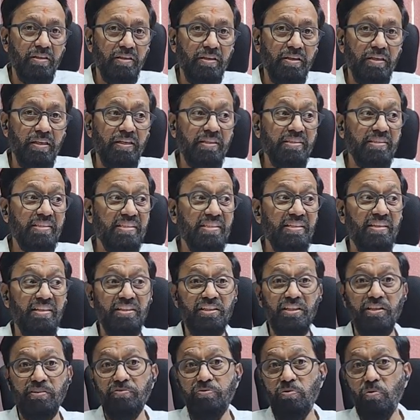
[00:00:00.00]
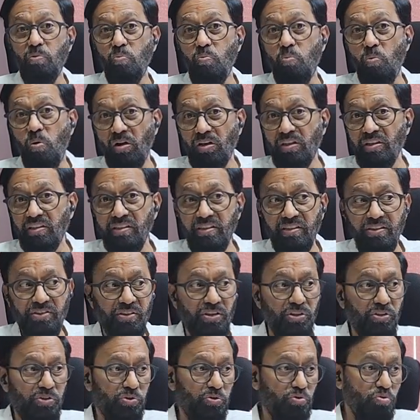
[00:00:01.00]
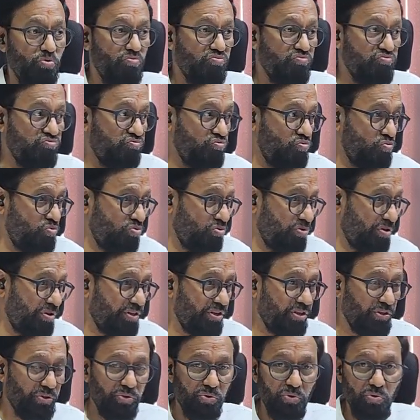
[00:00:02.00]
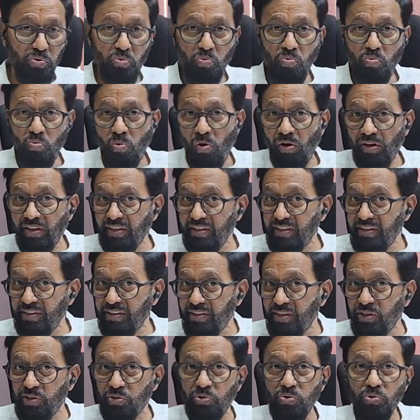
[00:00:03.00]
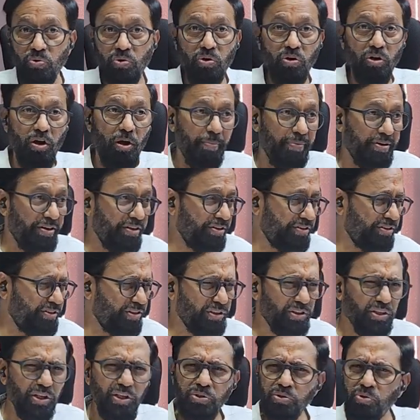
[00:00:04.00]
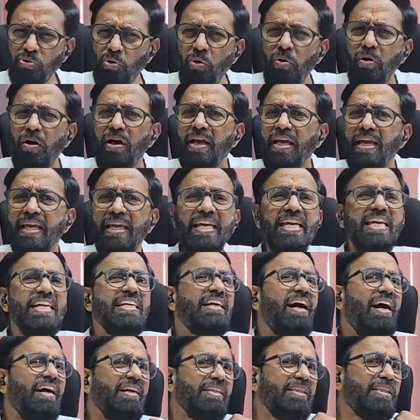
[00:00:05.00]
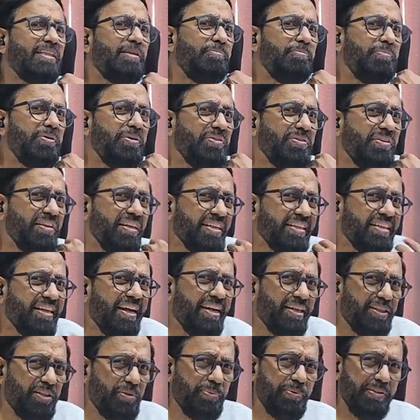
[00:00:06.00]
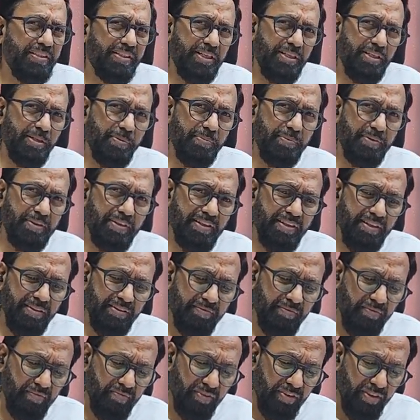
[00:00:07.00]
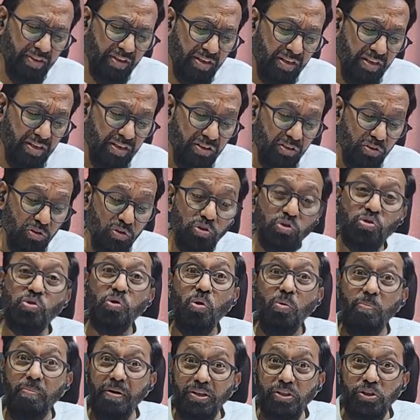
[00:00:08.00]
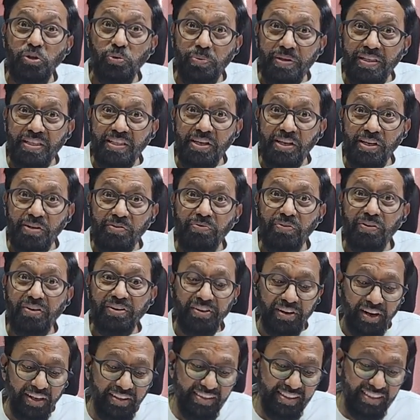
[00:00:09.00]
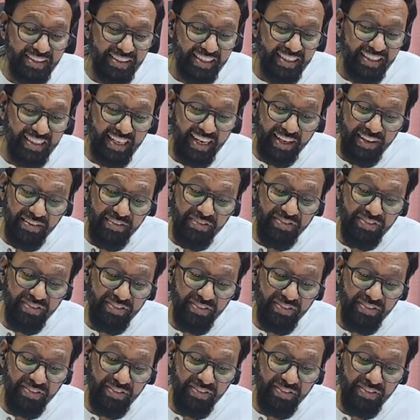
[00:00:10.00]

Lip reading: He's yearning for water, there's no food, there's no water, there's no camaraderie, there's no... He can't communicate with anybody. So much we take for granted in life.